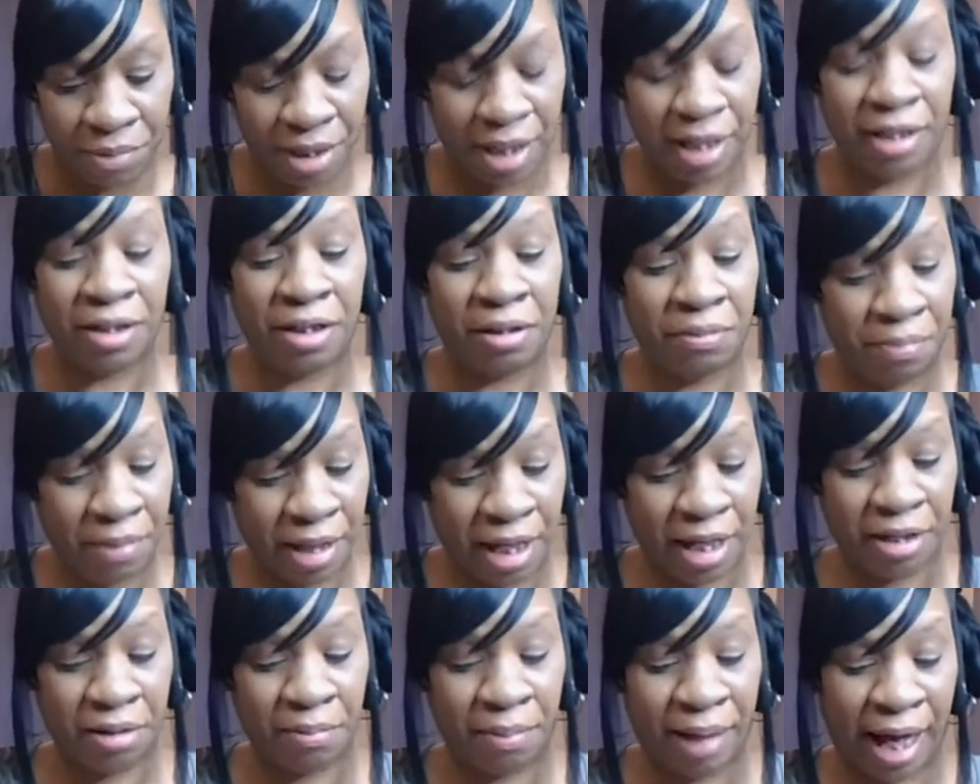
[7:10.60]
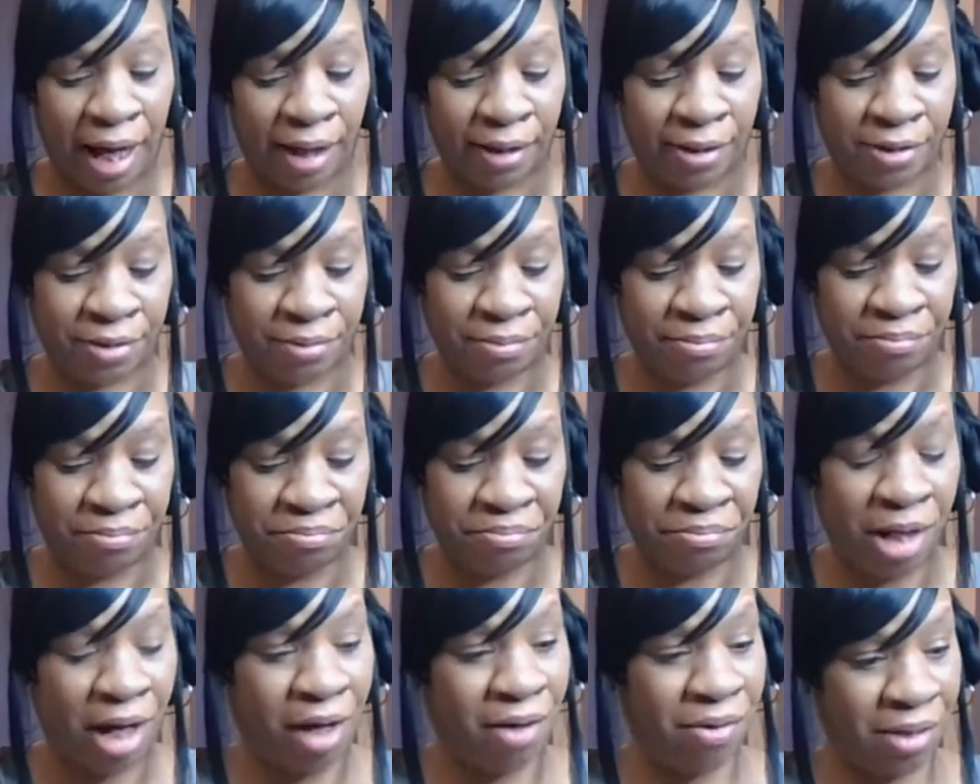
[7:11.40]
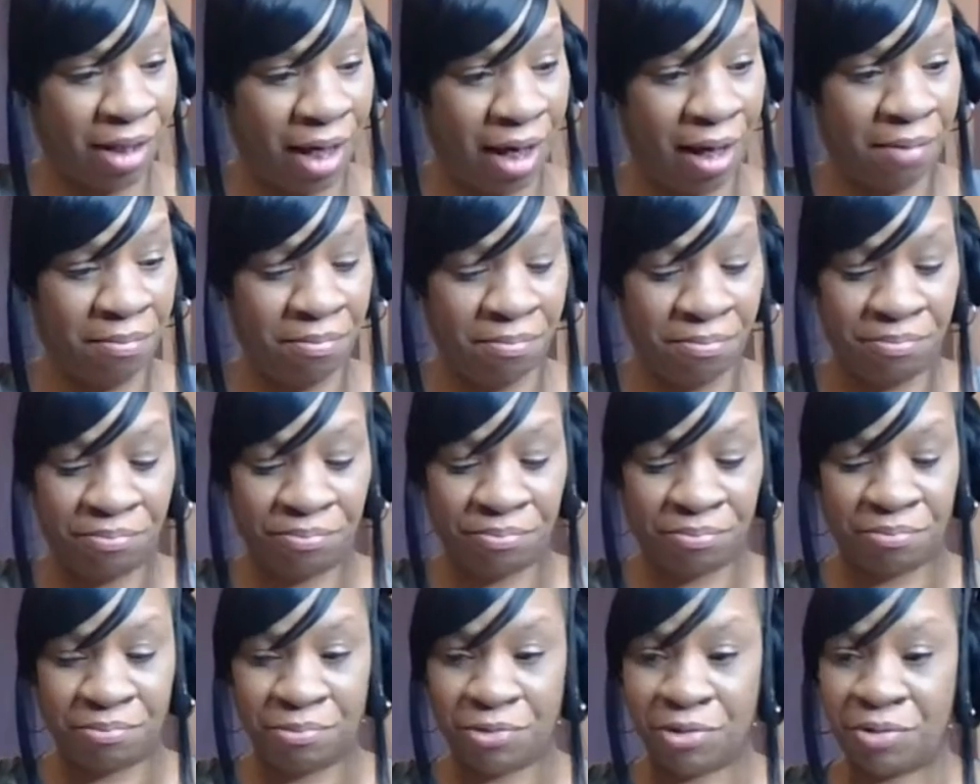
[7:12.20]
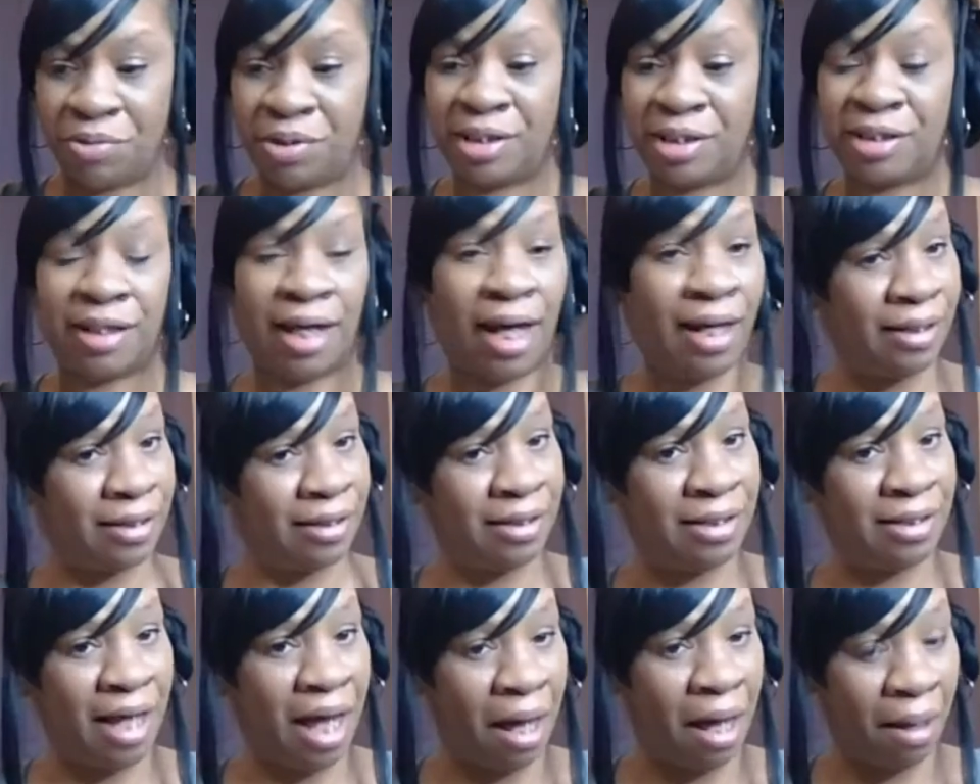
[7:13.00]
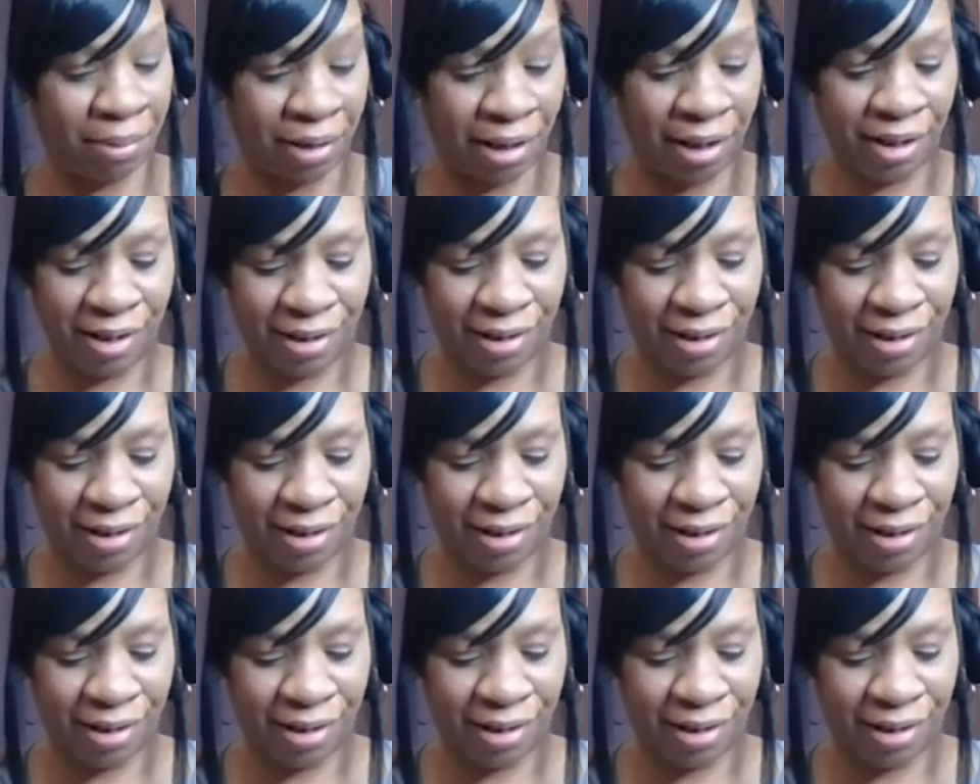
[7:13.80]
in the in the box. Okay. We'll take the tablet.